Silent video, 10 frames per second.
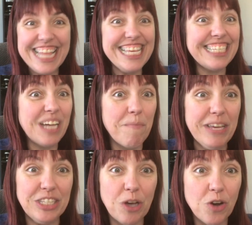This is gonna
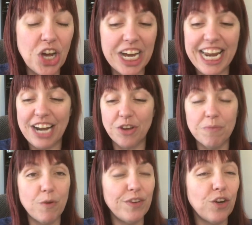be so good. I know
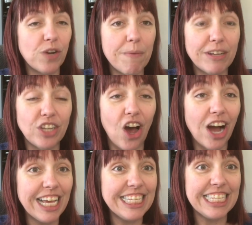the movie don't come out to
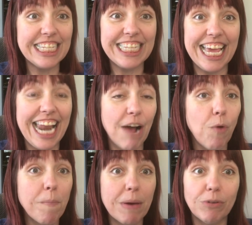August and and I
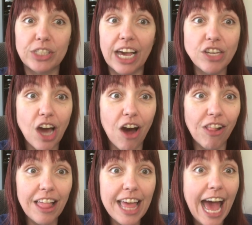won't be able to tell y'all.